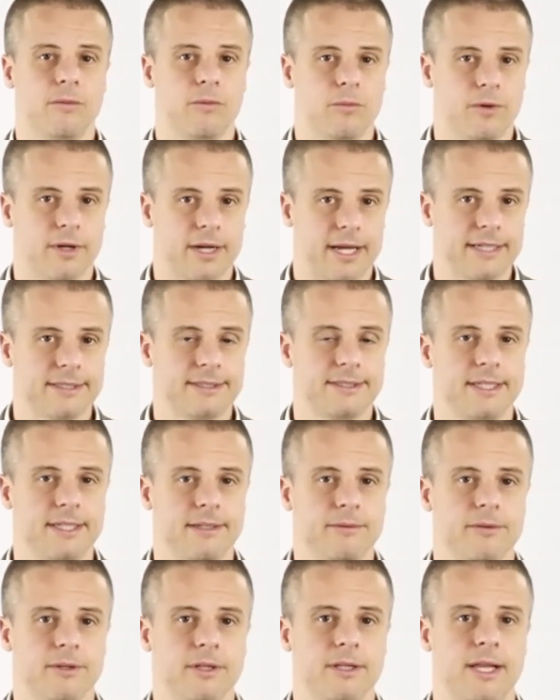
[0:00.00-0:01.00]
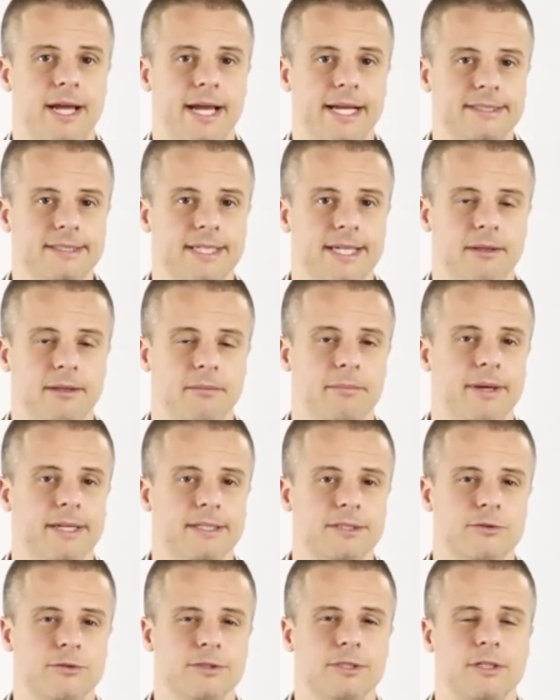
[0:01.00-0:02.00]
What I see with clients getting the
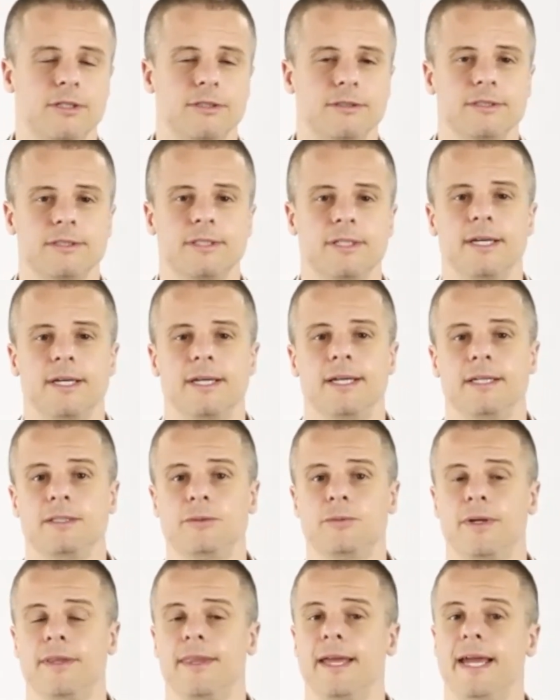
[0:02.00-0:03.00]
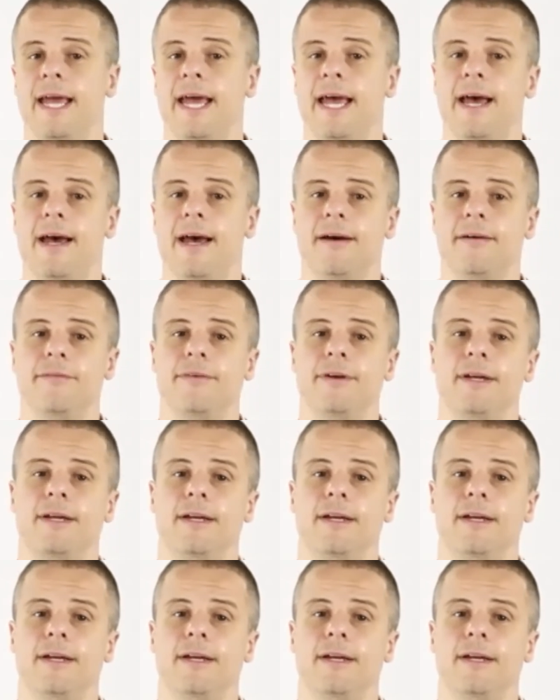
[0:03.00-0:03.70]
best results is when they have